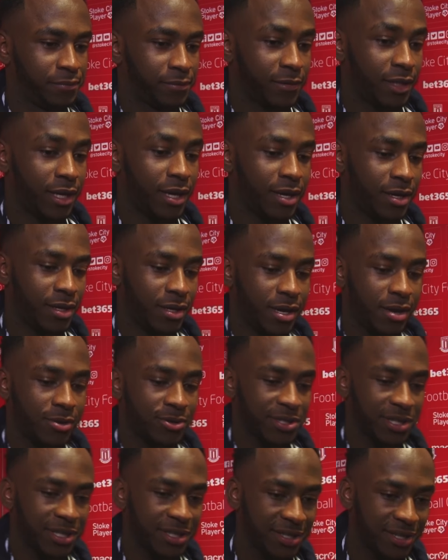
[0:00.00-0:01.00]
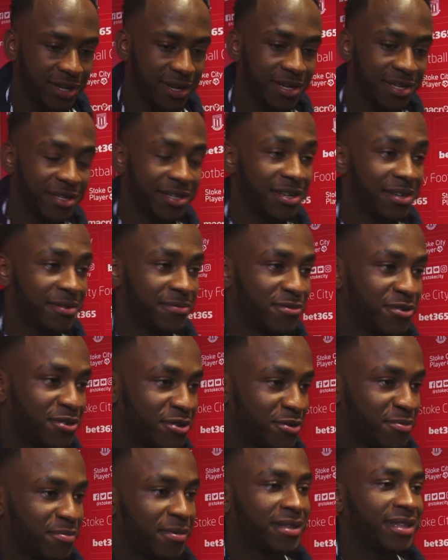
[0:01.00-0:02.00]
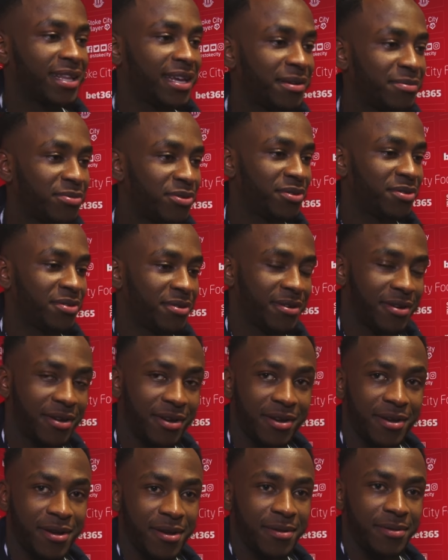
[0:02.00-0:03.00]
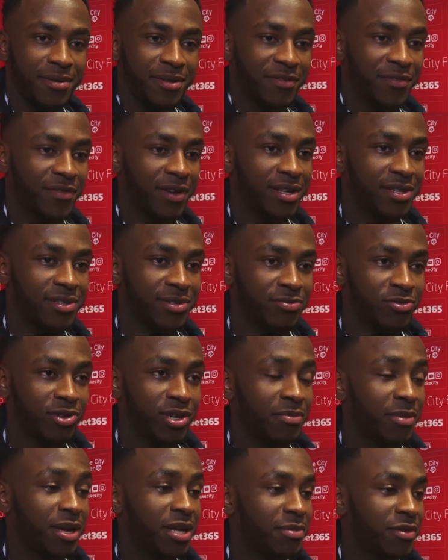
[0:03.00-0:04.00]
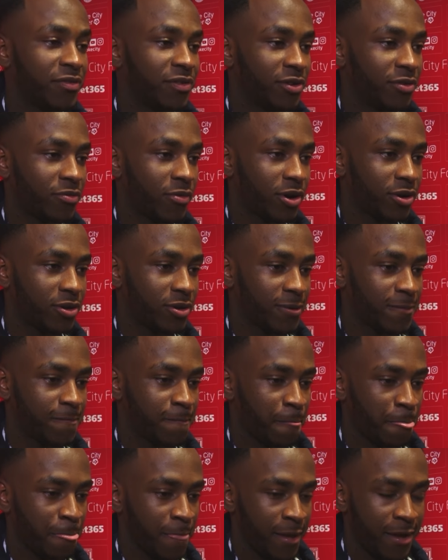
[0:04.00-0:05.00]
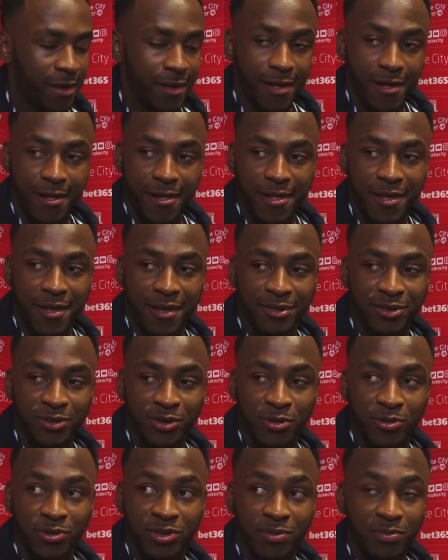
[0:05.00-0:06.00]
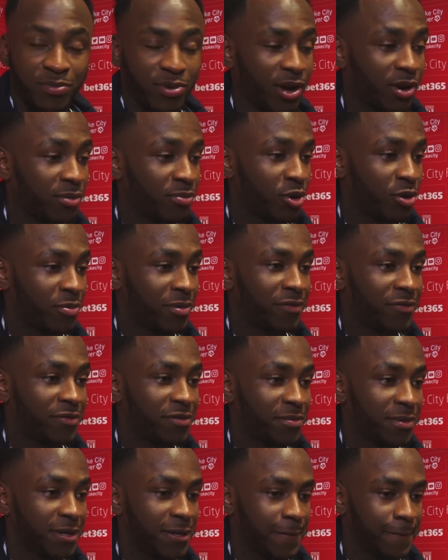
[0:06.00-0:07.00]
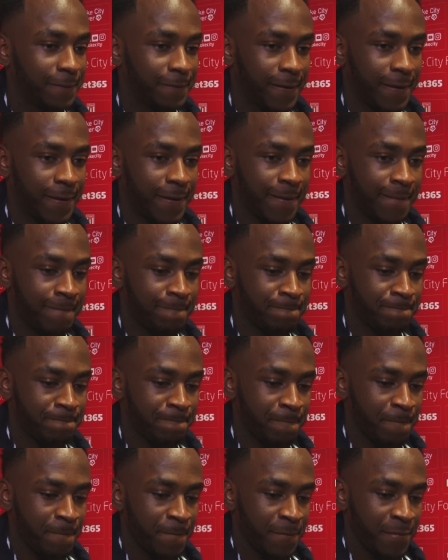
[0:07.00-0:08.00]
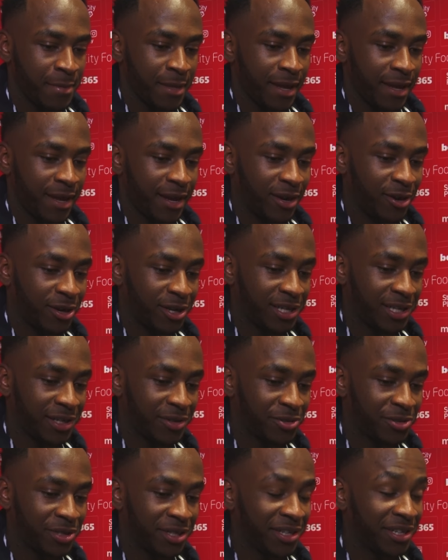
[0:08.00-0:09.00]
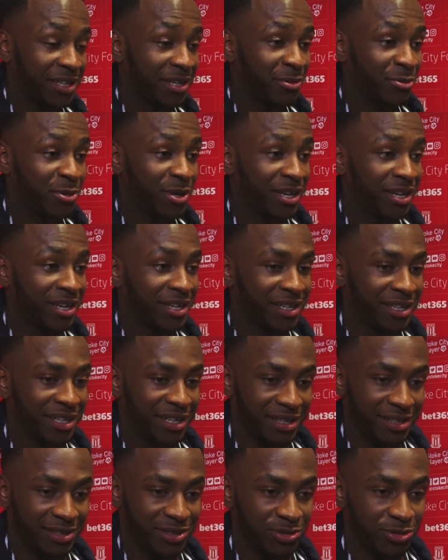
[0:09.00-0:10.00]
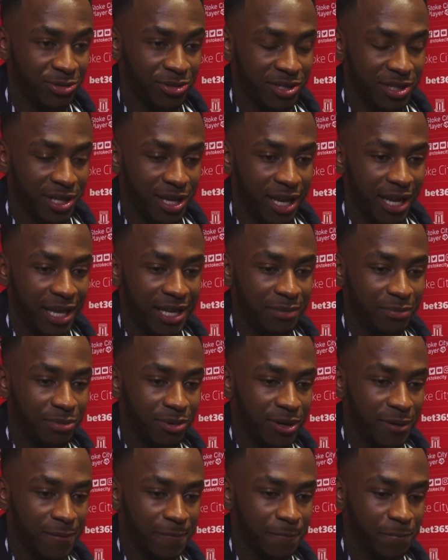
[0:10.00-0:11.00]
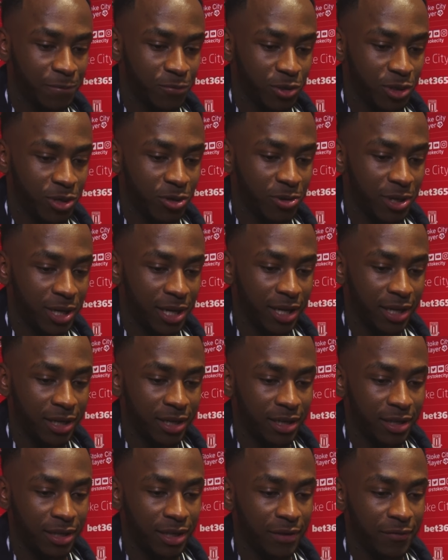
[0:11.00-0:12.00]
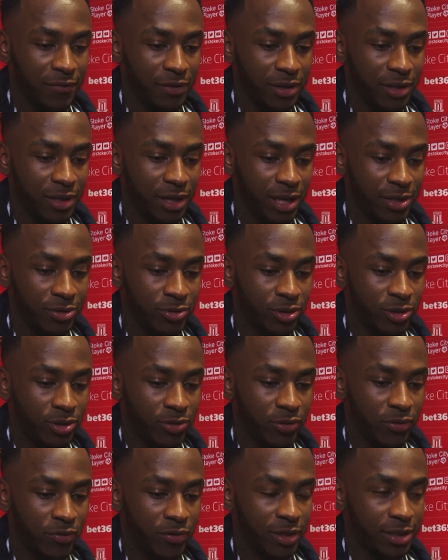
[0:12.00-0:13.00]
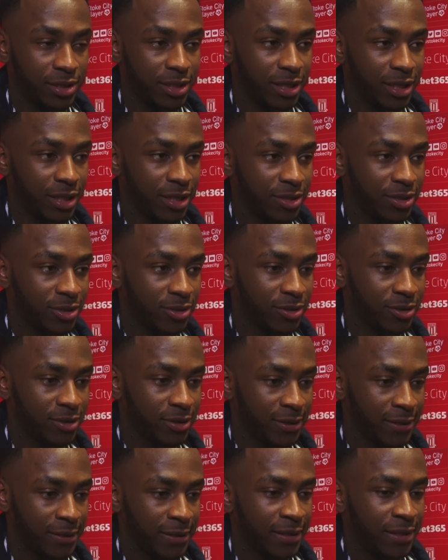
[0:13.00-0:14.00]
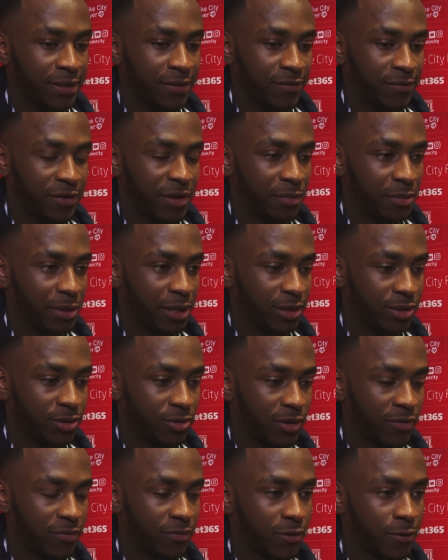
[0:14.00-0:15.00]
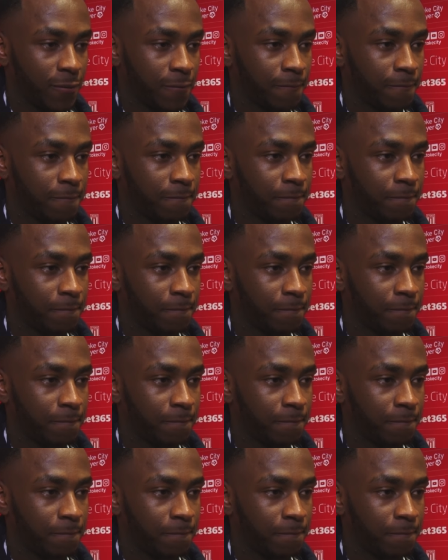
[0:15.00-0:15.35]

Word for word: Yeah, I was excited. and um, you know, my debut, uh, the fans really made me feel welcome. Uh, so it was a proud moment for me. Um, luckily, I couldn't get the winner towards the end, but we go again, and I think the lads were terrific today. So fair play to everyone.